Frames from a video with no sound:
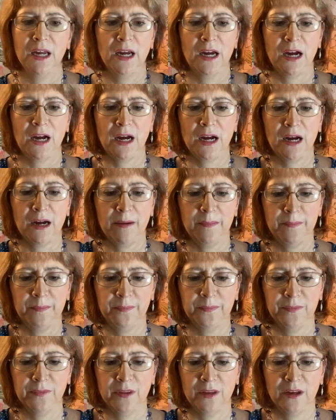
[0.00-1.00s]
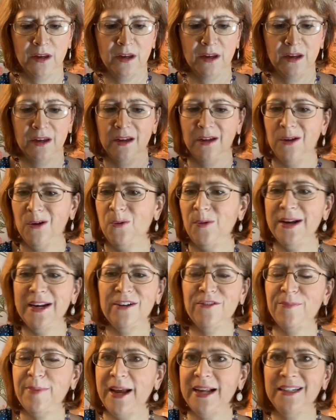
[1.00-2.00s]
Um, Queen
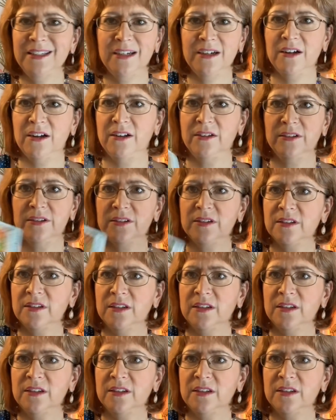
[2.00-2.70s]
of Pentacles,